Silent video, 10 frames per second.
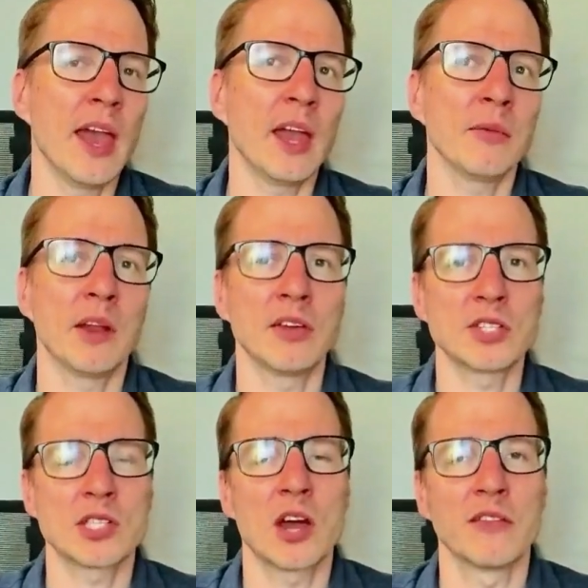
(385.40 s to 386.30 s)
but I
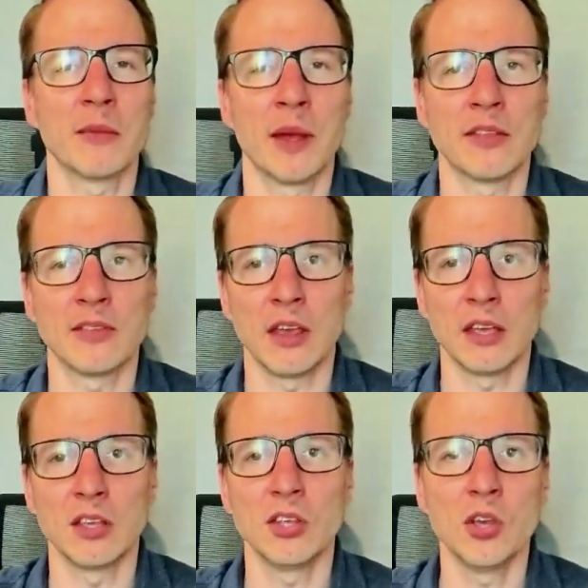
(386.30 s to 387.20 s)
just thought of them as like
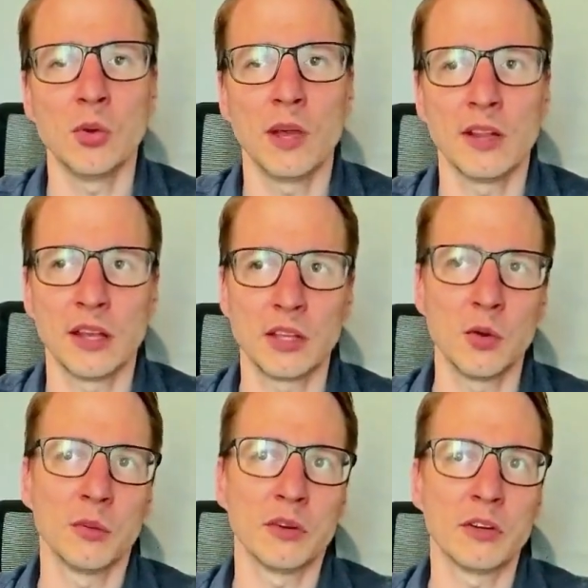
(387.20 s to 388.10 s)
Ewan, like
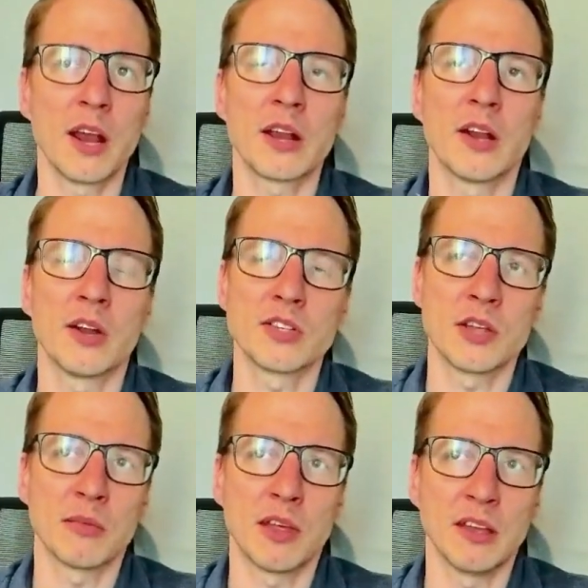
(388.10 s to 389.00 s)
Ewan McGregor or
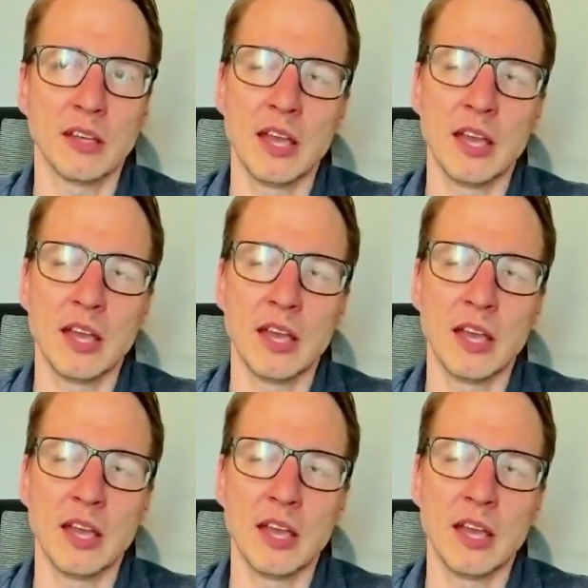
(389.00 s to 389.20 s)
something.